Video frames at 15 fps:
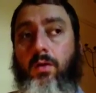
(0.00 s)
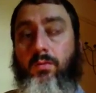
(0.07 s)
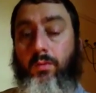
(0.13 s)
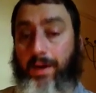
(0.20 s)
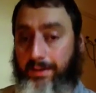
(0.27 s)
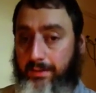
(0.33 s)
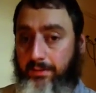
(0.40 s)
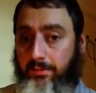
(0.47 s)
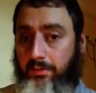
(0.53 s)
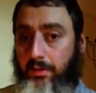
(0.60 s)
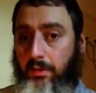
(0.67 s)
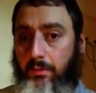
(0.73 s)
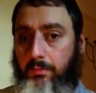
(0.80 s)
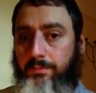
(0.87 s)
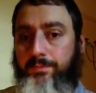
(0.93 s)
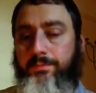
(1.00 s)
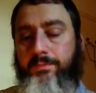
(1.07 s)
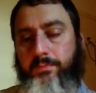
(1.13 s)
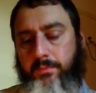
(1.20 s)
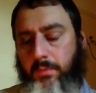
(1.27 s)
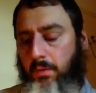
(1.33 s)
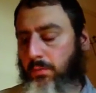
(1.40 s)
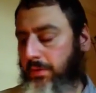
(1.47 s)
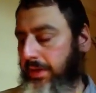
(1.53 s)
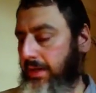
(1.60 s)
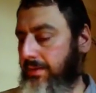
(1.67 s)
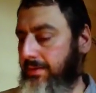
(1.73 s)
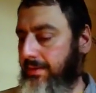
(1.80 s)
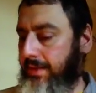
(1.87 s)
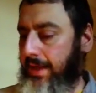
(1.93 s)
Rightly so, but we'll get
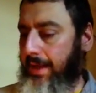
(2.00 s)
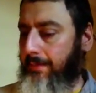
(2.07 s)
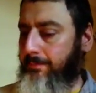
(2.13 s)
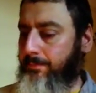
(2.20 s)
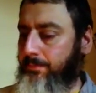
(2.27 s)
into that.